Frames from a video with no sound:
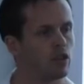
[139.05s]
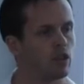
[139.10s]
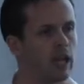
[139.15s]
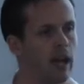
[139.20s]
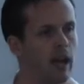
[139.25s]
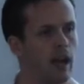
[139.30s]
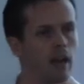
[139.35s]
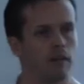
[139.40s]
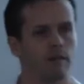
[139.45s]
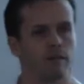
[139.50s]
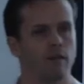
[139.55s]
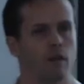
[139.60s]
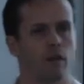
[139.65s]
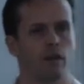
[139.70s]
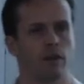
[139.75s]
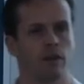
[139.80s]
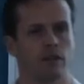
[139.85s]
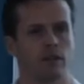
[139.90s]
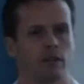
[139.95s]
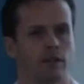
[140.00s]
You can't
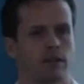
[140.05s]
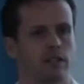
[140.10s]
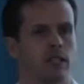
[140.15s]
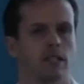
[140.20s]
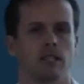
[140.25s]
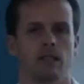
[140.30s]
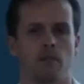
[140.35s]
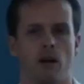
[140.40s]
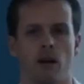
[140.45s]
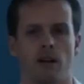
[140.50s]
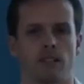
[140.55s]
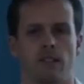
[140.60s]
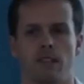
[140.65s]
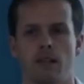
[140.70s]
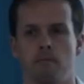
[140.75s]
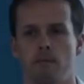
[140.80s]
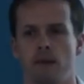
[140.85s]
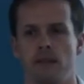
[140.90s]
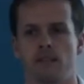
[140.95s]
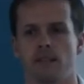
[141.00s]
focus on systemizing
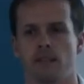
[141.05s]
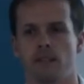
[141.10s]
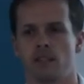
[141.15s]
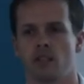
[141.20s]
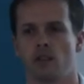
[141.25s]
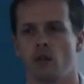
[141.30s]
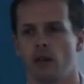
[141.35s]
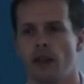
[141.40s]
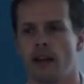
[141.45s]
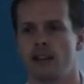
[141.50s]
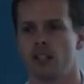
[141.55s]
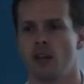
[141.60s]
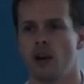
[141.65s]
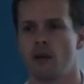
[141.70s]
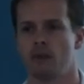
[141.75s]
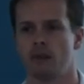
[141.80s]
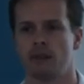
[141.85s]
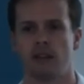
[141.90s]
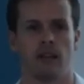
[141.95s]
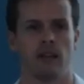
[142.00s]
your business and all that
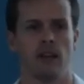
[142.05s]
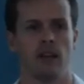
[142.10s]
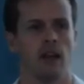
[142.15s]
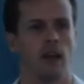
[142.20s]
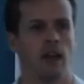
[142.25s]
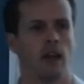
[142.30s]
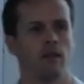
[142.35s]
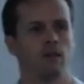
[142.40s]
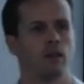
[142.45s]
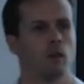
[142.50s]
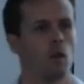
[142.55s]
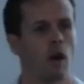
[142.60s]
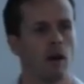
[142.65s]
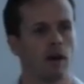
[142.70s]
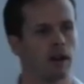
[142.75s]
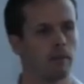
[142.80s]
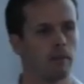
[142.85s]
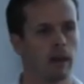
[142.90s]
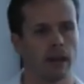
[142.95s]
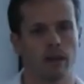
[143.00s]
type of thing if you're
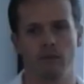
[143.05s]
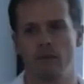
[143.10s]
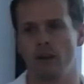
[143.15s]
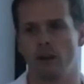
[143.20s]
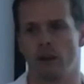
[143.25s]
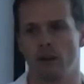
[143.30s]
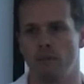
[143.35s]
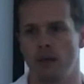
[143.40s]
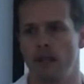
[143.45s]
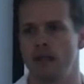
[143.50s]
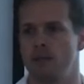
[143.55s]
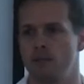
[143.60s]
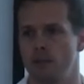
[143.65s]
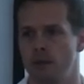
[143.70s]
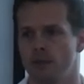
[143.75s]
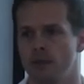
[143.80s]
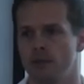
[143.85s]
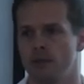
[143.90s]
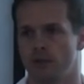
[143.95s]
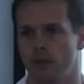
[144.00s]
worried about if you're going to meet the
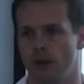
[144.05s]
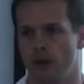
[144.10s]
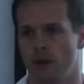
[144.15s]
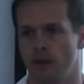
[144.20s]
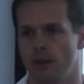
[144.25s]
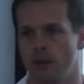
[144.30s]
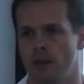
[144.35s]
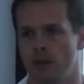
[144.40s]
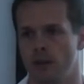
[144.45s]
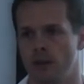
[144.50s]
bills or not.